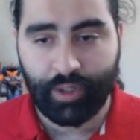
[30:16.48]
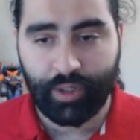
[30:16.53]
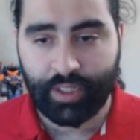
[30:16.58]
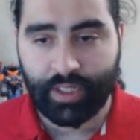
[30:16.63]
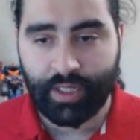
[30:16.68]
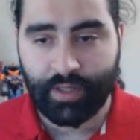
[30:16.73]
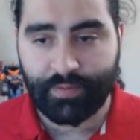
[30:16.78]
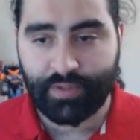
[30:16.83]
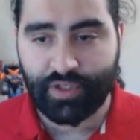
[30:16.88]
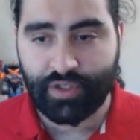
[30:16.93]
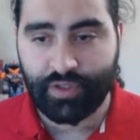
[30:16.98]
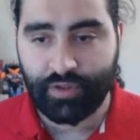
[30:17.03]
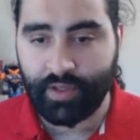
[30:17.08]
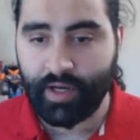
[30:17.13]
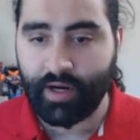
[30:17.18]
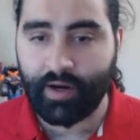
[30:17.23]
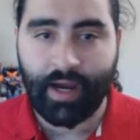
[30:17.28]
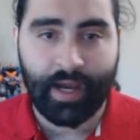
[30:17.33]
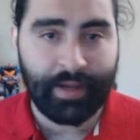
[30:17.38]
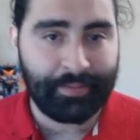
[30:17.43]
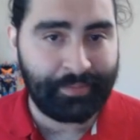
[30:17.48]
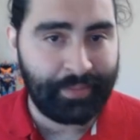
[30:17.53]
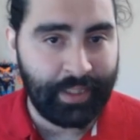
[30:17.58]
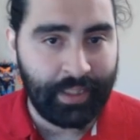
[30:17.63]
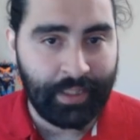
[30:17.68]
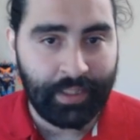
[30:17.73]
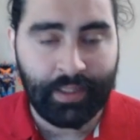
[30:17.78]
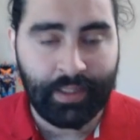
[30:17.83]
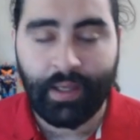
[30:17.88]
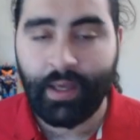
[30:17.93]
when it comes to their
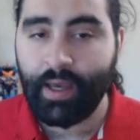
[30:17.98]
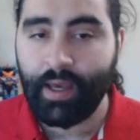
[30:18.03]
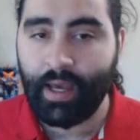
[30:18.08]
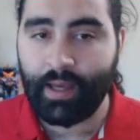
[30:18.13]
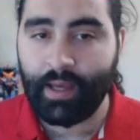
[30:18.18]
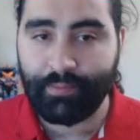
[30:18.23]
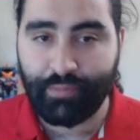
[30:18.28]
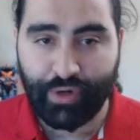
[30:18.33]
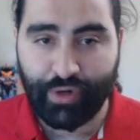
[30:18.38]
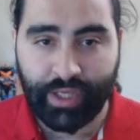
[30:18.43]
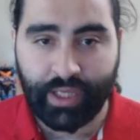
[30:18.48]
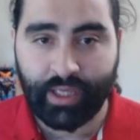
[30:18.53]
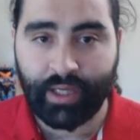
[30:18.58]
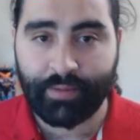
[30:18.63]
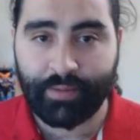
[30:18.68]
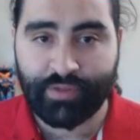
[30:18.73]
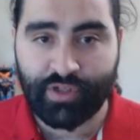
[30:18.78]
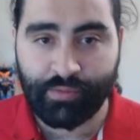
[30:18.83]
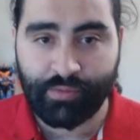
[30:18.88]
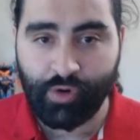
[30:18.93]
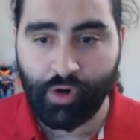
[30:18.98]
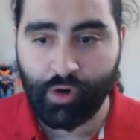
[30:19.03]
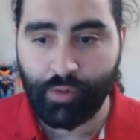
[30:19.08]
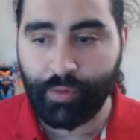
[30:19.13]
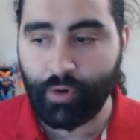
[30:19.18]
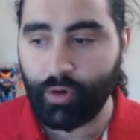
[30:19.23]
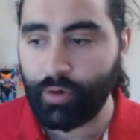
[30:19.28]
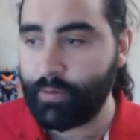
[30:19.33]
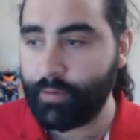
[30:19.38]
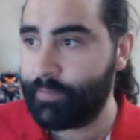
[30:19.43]
IP and bringing them to
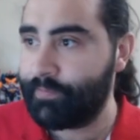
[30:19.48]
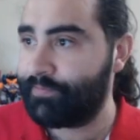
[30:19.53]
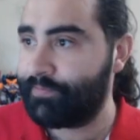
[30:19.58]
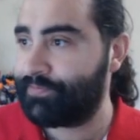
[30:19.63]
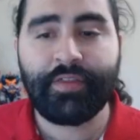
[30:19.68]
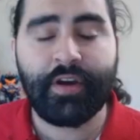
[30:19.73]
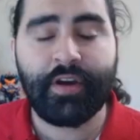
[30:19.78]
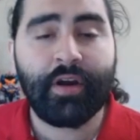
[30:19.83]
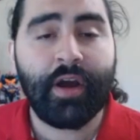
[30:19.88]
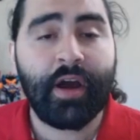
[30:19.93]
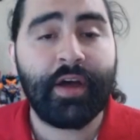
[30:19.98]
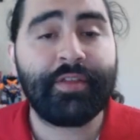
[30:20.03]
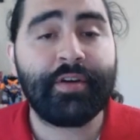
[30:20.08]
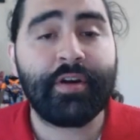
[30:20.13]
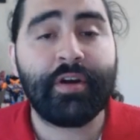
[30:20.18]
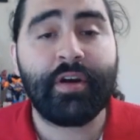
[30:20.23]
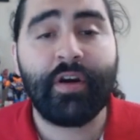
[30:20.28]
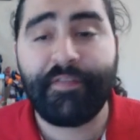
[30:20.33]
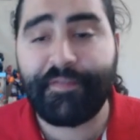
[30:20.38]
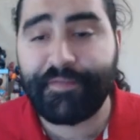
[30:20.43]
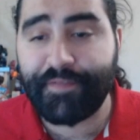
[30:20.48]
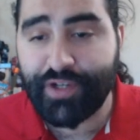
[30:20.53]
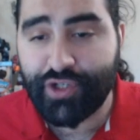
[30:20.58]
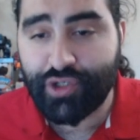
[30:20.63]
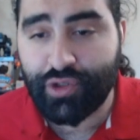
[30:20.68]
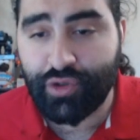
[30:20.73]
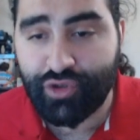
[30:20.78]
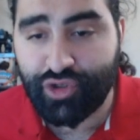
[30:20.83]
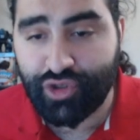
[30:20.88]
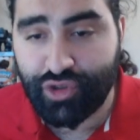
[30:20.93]
mobile. Then their other
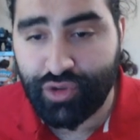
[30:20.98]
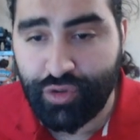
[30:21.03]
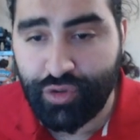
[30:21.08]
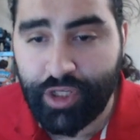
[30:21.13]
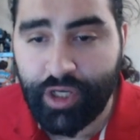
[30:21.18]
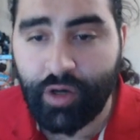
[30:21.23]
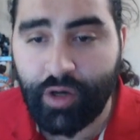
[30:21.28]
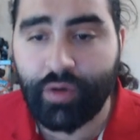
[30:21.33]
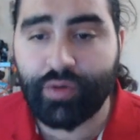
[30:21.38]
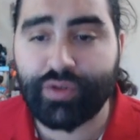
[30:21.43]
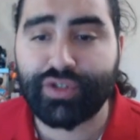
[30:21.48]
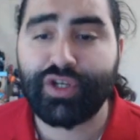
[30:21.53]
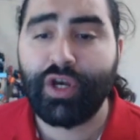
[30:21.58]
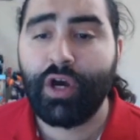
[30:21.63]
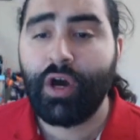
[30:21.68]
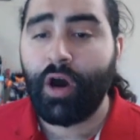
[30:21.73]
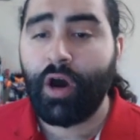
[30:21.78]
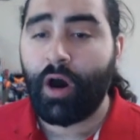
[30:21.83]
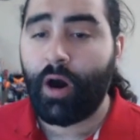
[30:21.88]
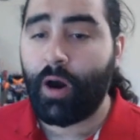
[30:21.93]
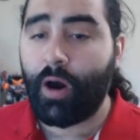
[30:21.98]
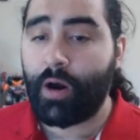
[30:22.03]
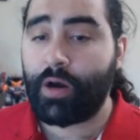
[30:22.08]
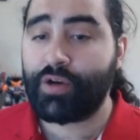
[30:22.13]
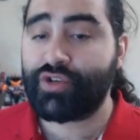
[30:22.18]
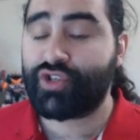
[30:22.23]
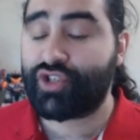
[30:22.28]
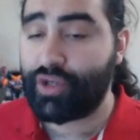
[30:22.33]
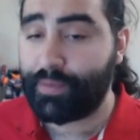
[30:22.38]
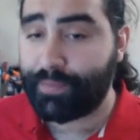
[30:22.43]
official studios
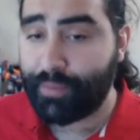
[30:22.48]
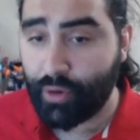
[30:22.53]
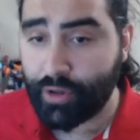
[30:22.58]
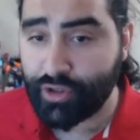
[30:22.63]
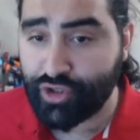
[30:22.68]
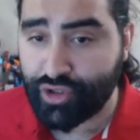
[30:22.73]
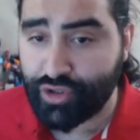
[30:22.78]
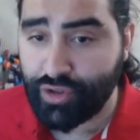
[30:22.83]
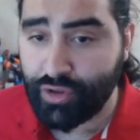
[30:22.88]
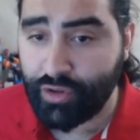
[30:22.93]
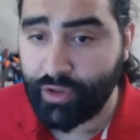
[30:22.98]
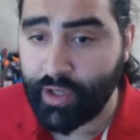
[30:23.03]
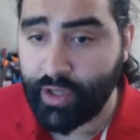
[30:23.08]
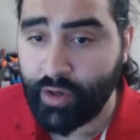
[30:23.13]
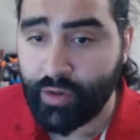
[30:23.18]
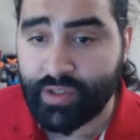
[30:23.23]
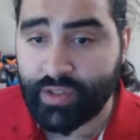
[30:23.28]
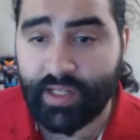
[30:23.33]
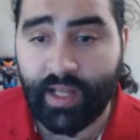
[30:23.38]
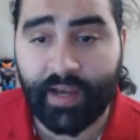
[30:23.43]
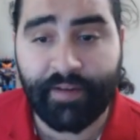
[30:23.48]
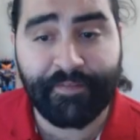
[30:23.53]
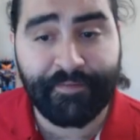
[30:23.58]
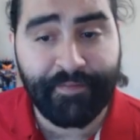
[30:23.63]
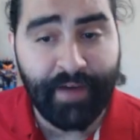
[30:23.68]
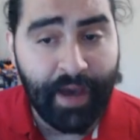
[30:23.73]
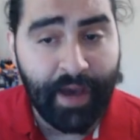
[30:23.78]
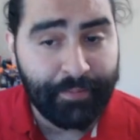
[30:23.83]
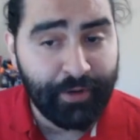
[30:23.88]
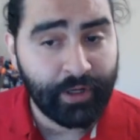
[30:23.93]
are support studios like
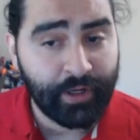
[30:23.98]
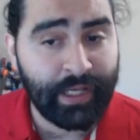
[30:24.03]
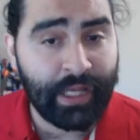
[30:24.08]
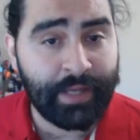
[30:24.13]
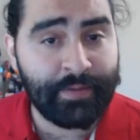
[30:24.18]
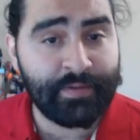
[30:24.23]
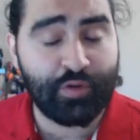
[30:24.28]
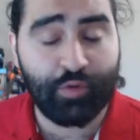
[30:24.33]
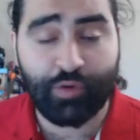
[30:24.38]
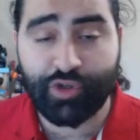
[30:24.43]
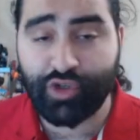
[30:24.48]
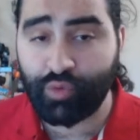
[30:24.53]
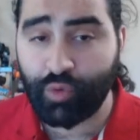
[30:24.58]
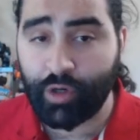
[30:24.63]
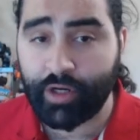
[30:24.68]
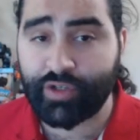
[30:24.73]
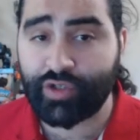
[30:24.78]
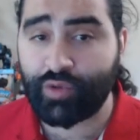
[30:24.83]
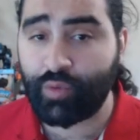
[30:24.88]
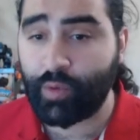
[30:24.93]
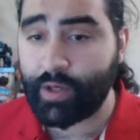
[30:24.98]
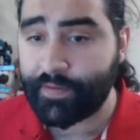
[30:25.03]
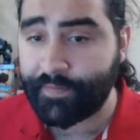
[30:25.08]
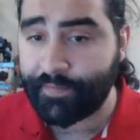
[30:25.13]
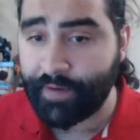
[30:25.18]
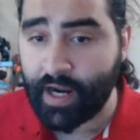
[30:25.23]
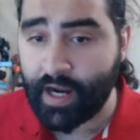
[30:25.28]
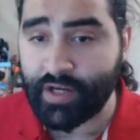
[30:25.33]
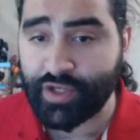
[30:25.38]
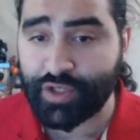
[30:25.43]
Fabric Games, which works
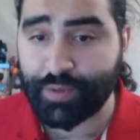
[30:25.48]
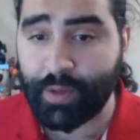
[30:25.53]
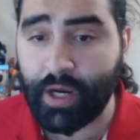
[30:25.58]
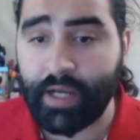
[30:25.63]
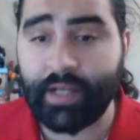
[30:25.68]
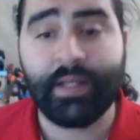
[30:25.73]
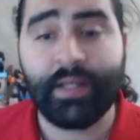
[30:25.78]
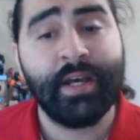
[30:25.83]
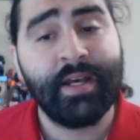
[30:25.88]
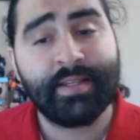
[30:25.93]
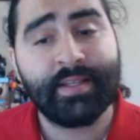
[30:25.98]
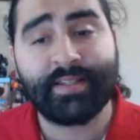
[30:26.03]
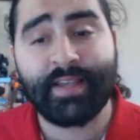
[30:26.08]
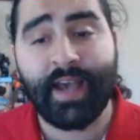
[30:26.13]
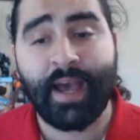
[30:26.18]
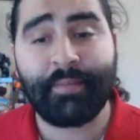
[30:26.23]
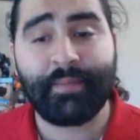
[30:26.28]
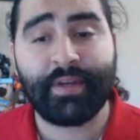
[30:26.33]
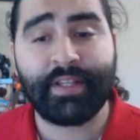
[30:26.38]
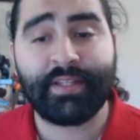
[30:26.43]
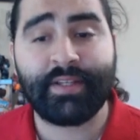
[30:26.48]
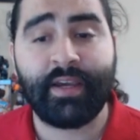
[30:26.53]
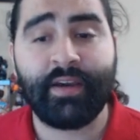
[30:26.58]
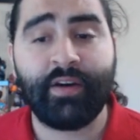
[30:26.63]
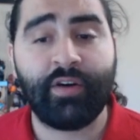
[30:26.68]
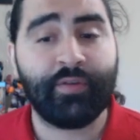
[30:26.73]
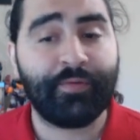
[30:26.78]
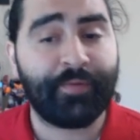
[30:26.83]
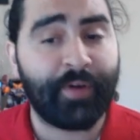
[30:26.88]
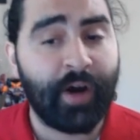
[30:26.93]
with Firesprite, San
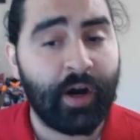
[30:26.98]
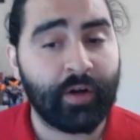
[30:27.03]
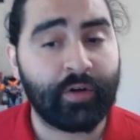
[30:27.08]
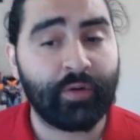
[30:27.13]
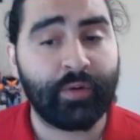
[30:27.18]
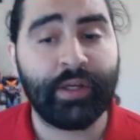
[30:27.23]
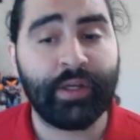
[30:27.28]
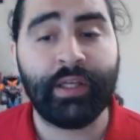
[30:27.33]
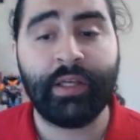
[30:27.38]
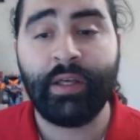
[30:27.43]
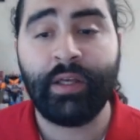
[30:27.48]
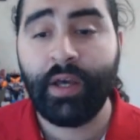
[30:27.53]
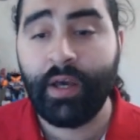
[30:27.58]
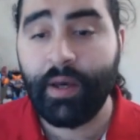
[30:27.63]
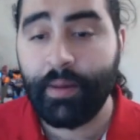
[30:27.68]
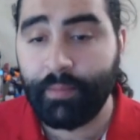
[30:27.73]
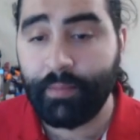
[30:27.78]
Mateo, Valkyrie,